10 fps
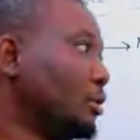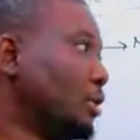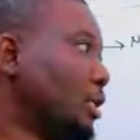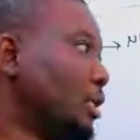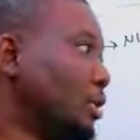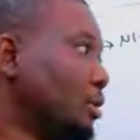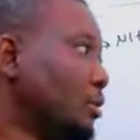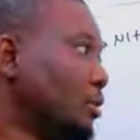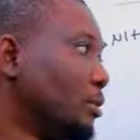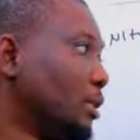The
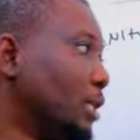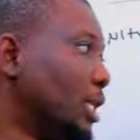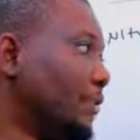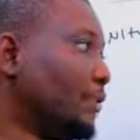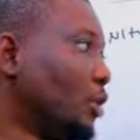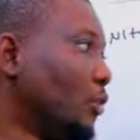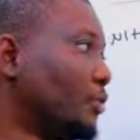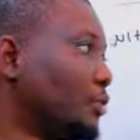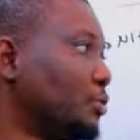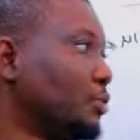level
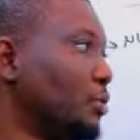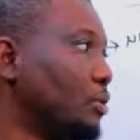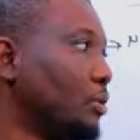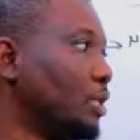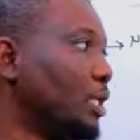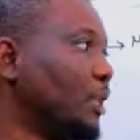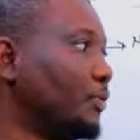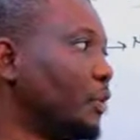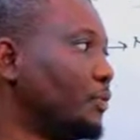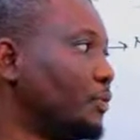of
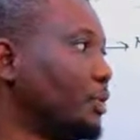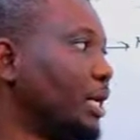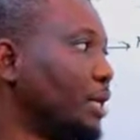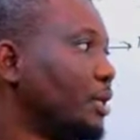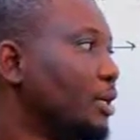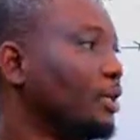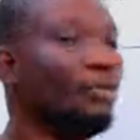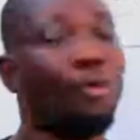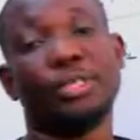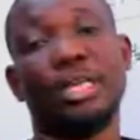sugar,
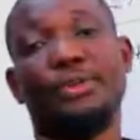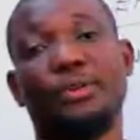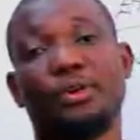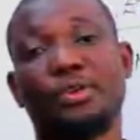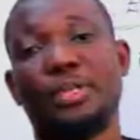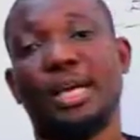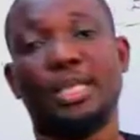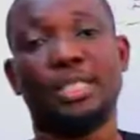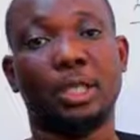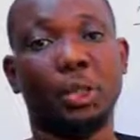when the level of sugar
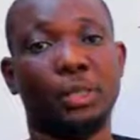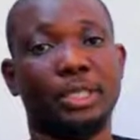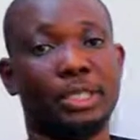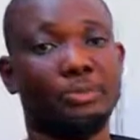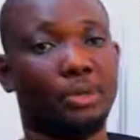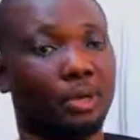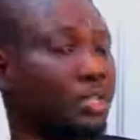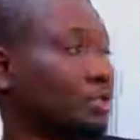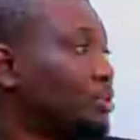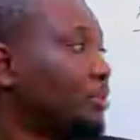is low in the
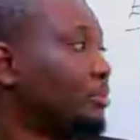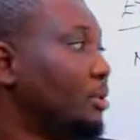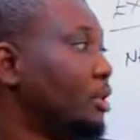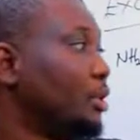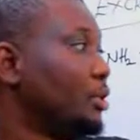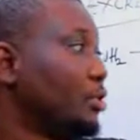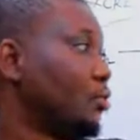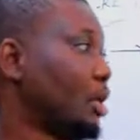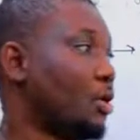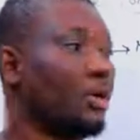bloodstream,
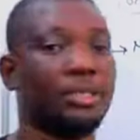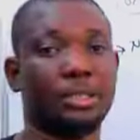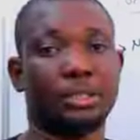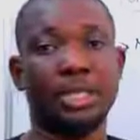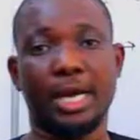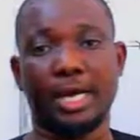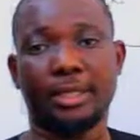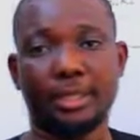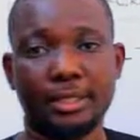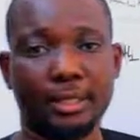glucagon is
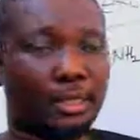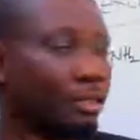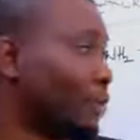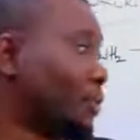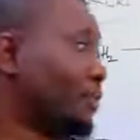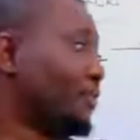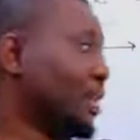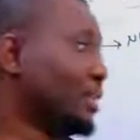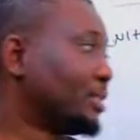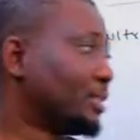triggered to
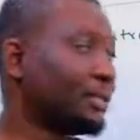convert